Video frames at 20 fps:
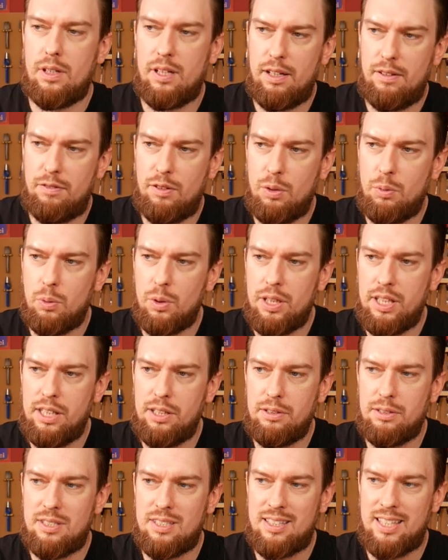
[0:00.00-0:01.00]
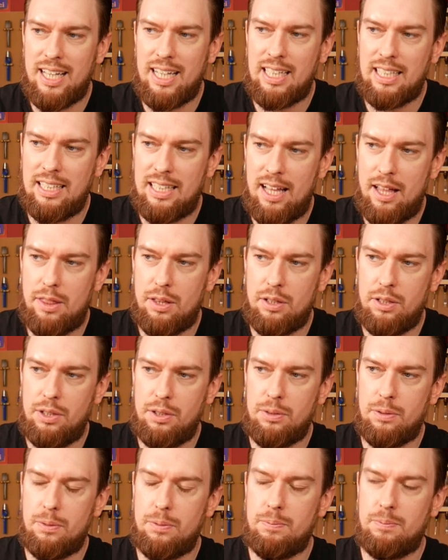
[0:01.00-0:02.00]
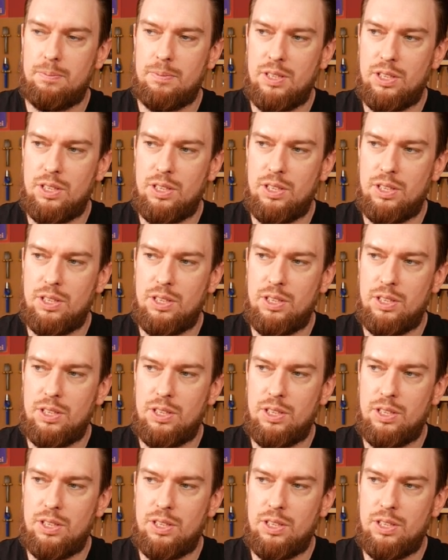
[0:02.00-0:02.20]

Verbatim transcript: if you want to use thicker leather, you,